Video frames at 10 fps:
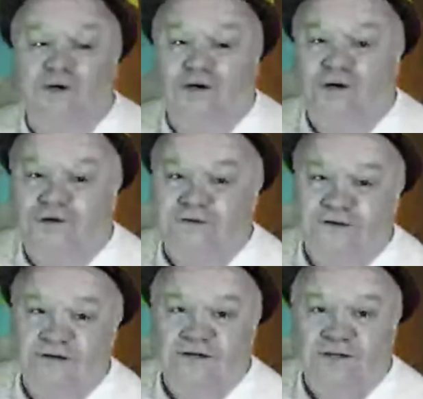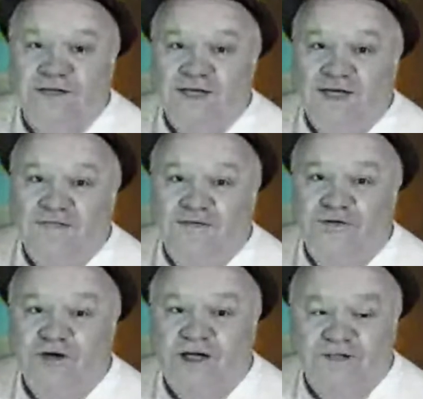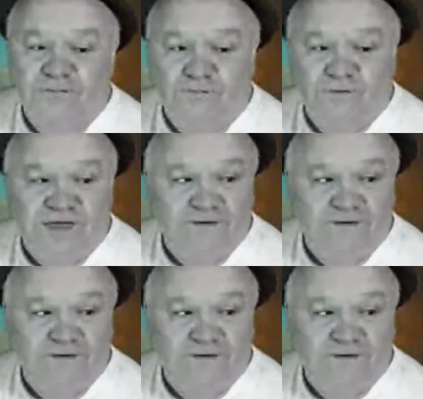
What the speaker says: called The Child Without